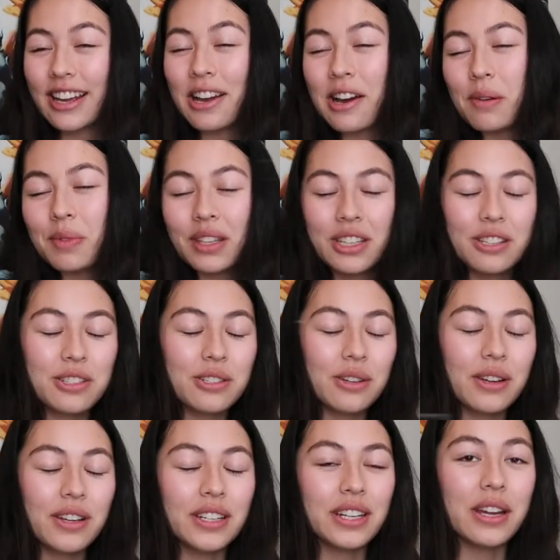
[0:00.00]
I hope that you
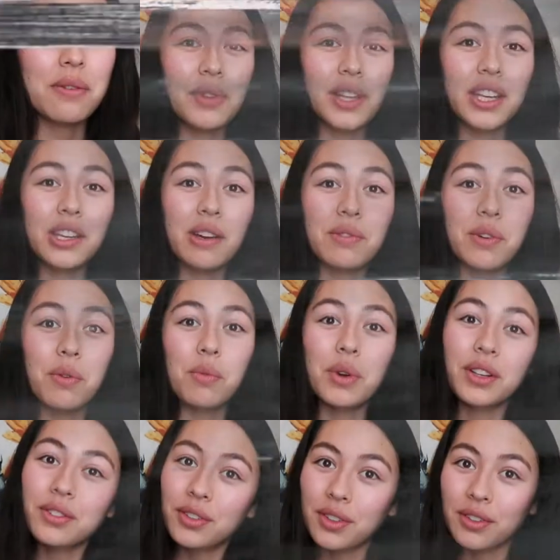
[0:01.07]
enjoyed, and that you have a
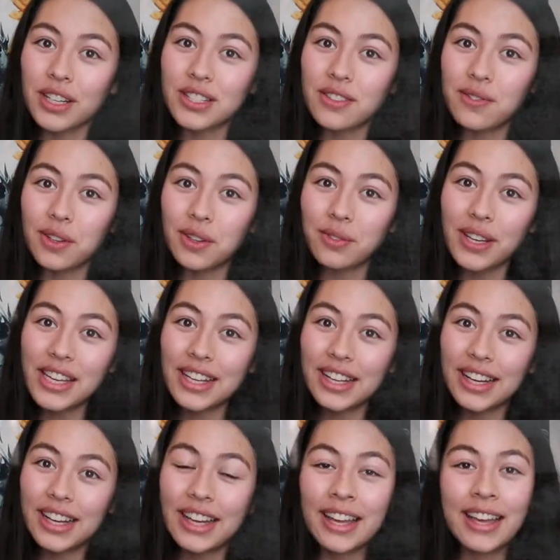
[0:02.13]
wonderful rest of your week